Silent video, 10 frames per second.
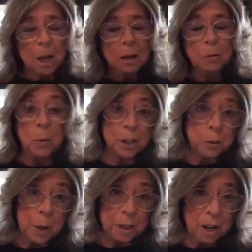where
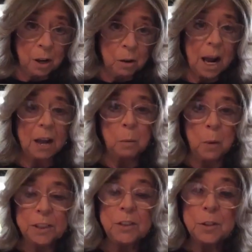do I go? I
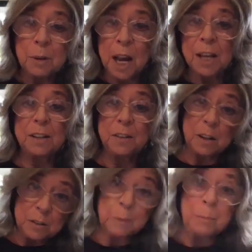wanted to write
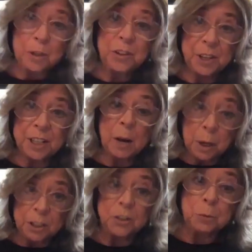the books that I
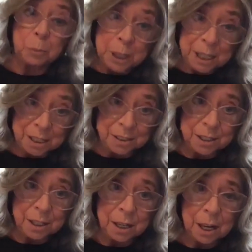wanted to read.
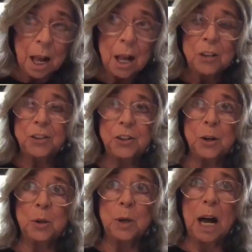
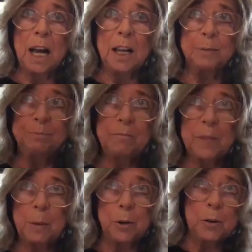So I
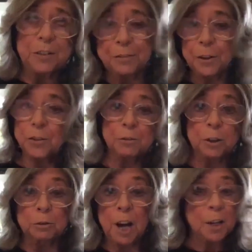broke the first
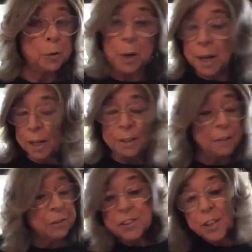rule right away. I
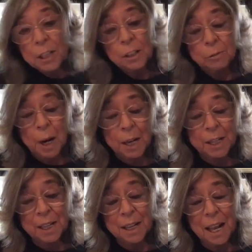never studied
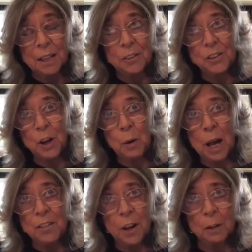writing. And so
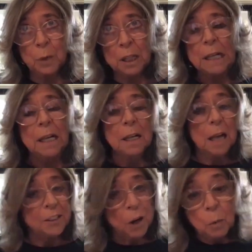I thought, well,
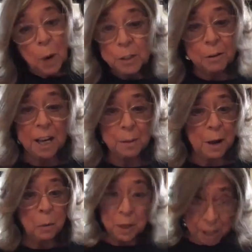I don't want to write
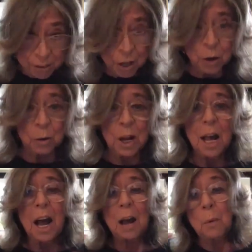about what I know.
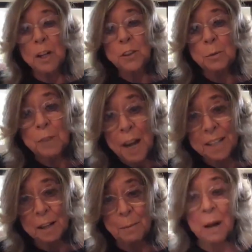I want to write
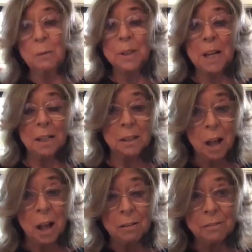about what I
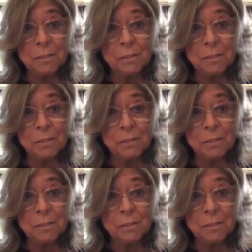love.